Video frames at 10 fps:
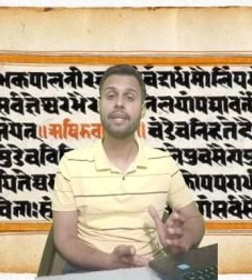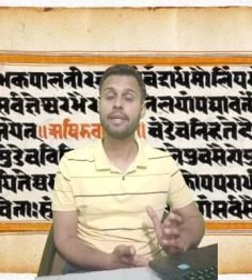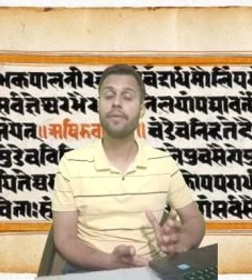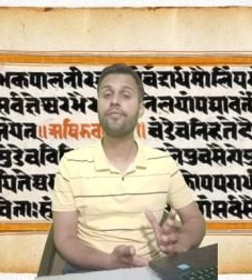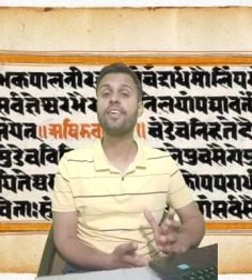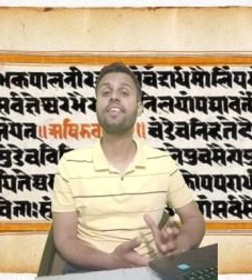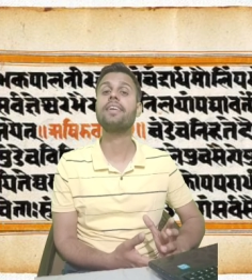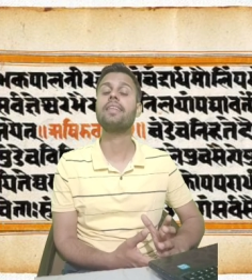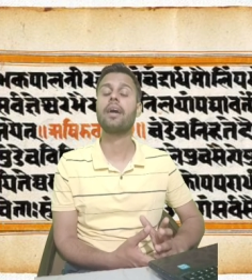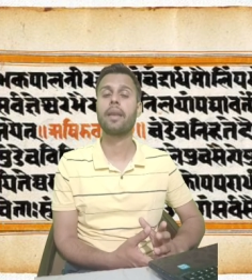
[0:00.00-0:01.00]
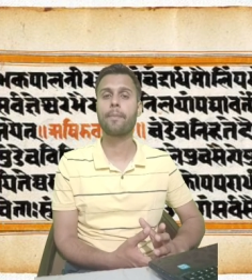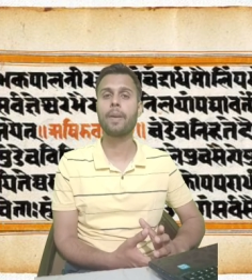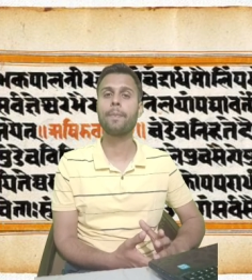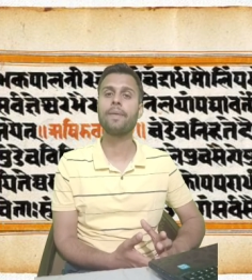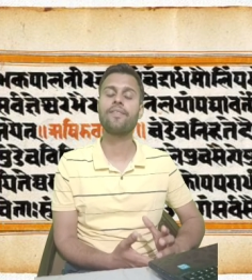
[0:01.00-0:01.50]
defeated the
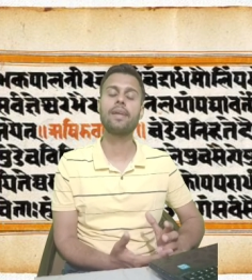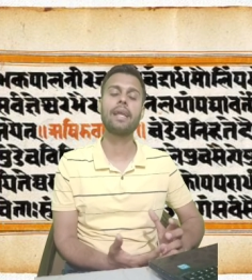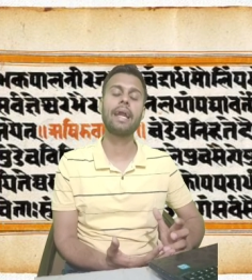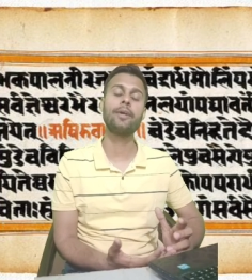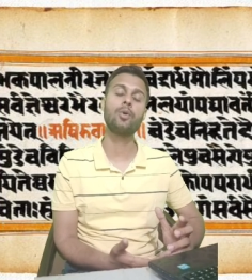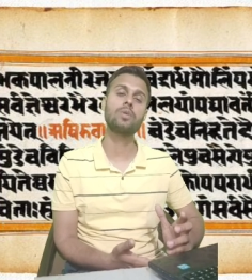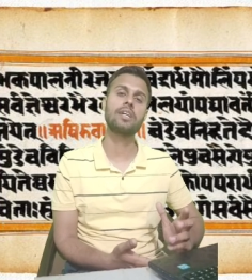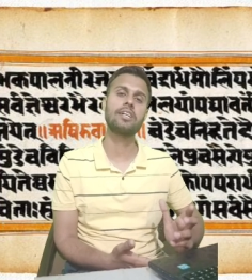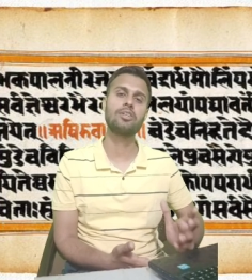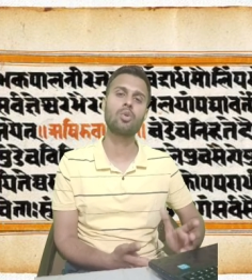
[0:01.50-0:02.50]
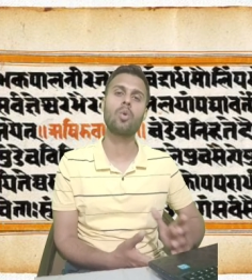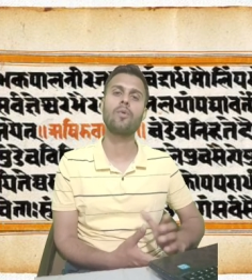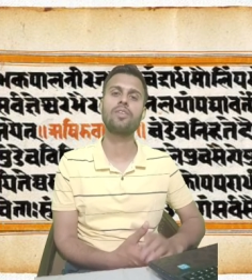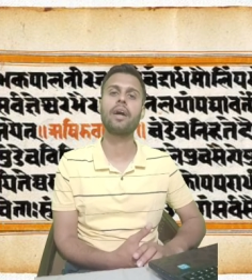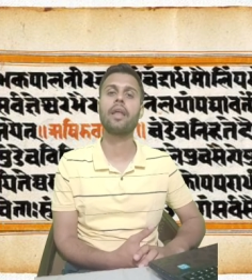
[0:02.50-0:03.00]
Harappan people and took the control
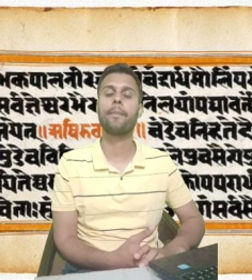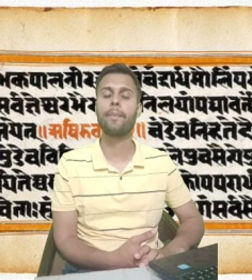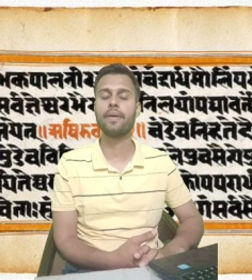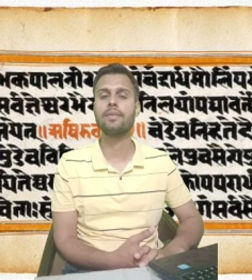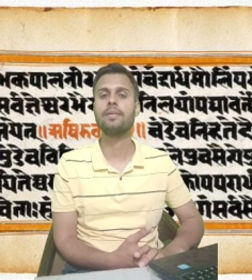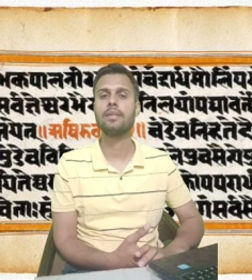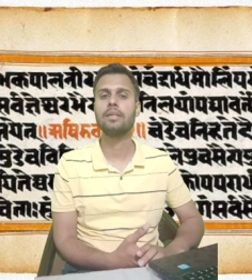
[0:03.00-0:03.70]
of the Harappan